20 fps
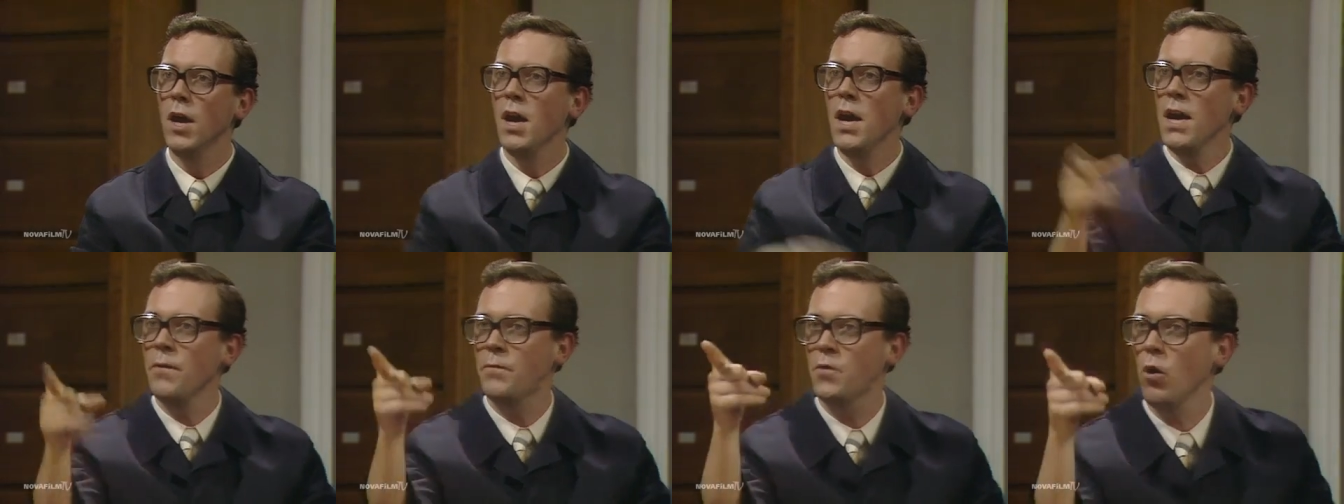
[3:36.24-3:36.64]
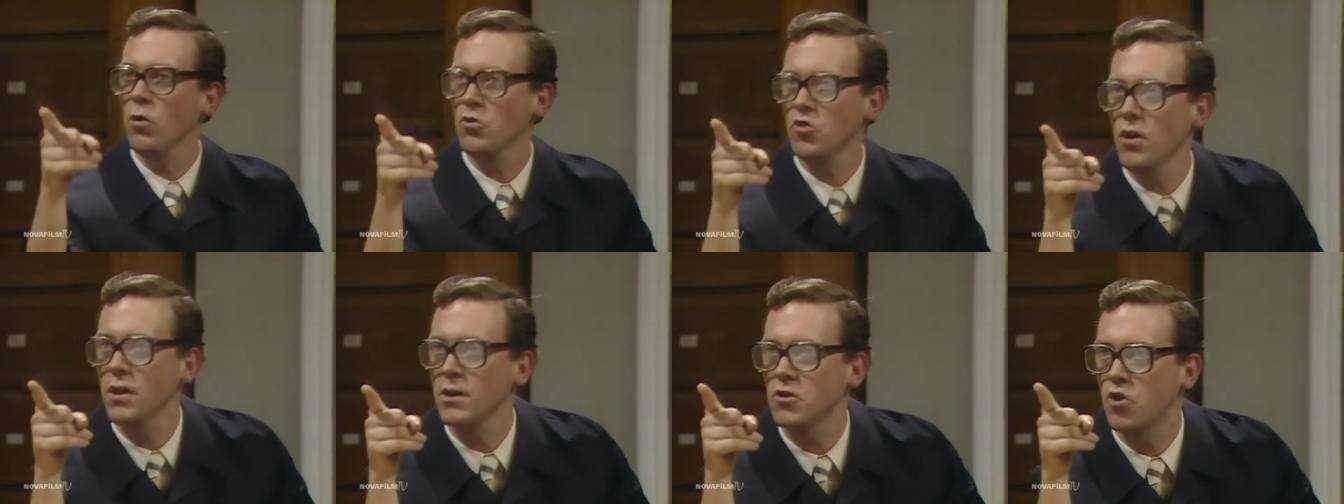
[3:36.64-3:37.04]
If
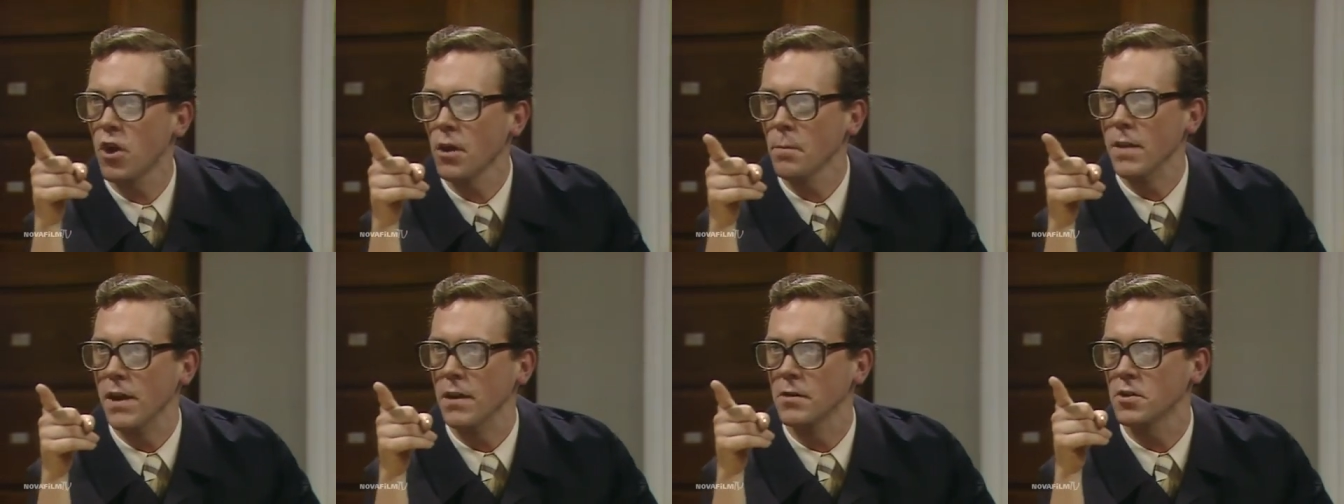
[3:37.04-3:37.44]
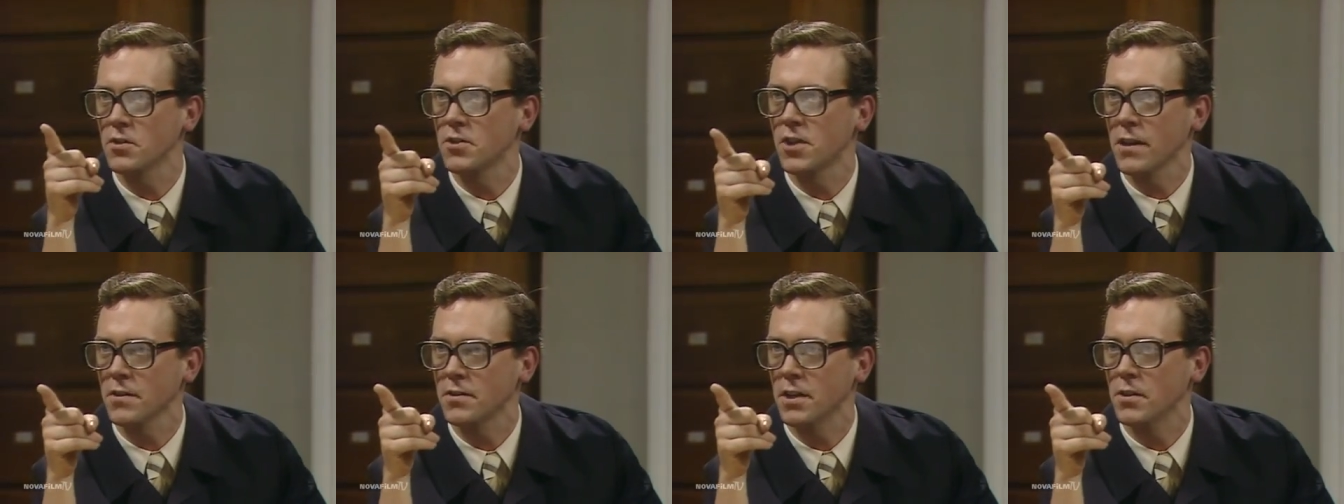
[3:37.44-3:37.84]
you're trying to trick me into
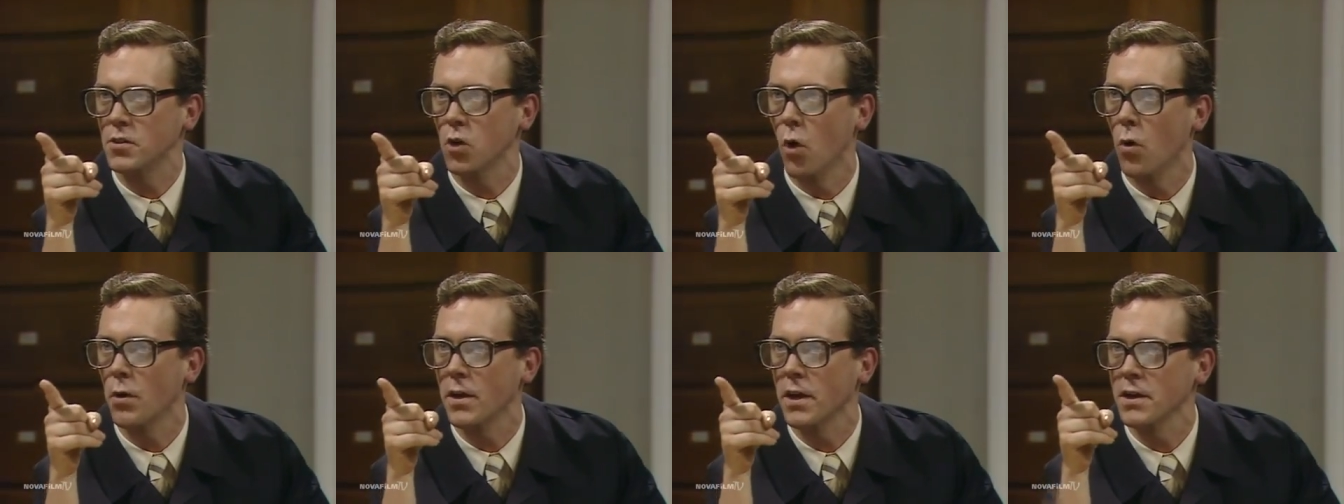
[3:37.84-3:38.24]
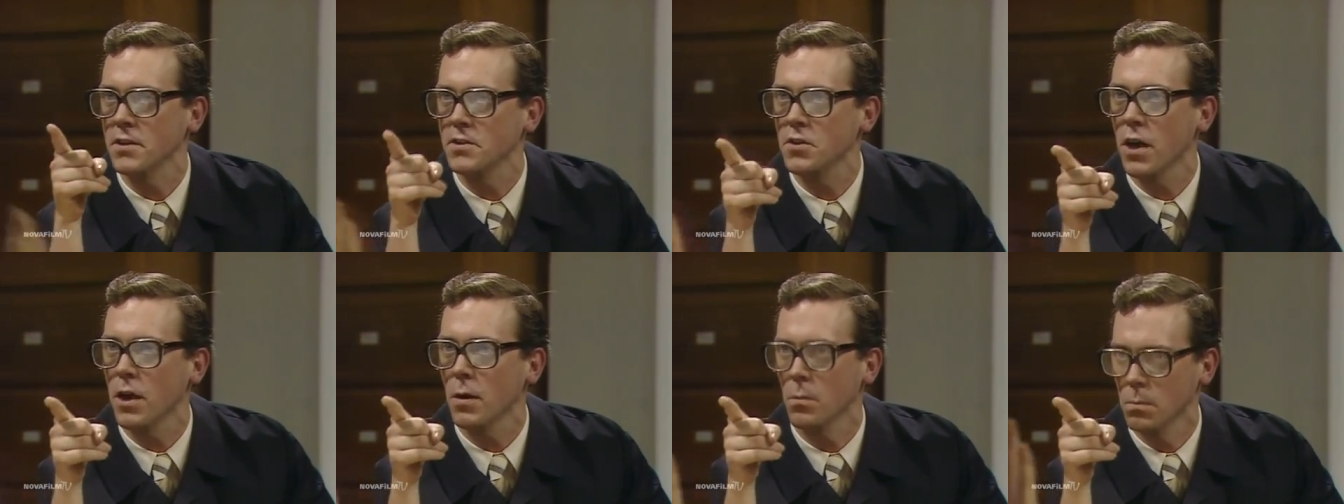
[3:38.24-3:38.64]
sexy talk,
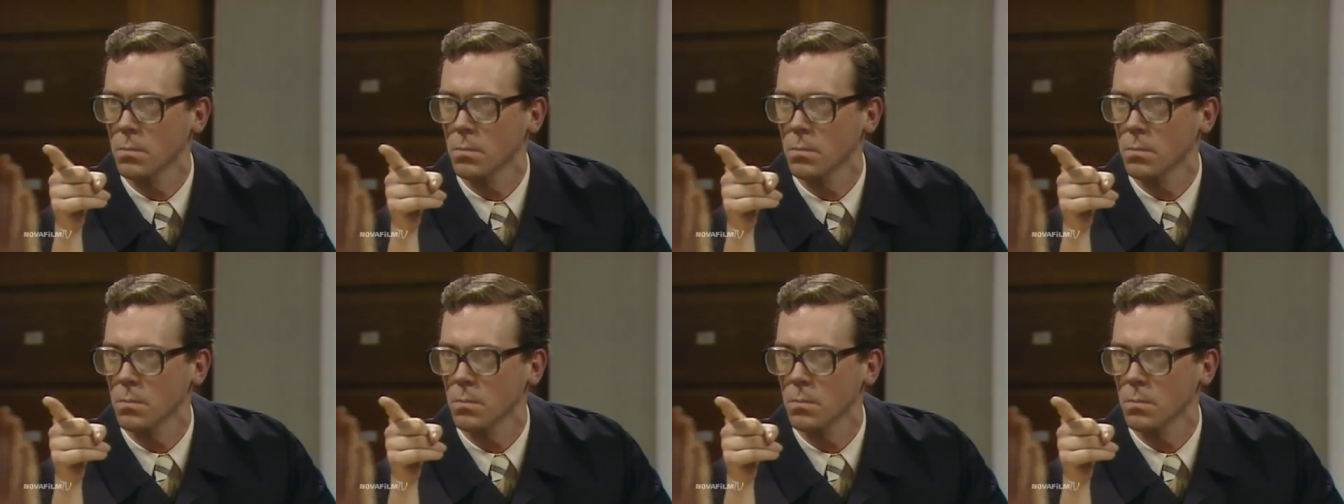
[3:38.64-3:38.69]
isn't it?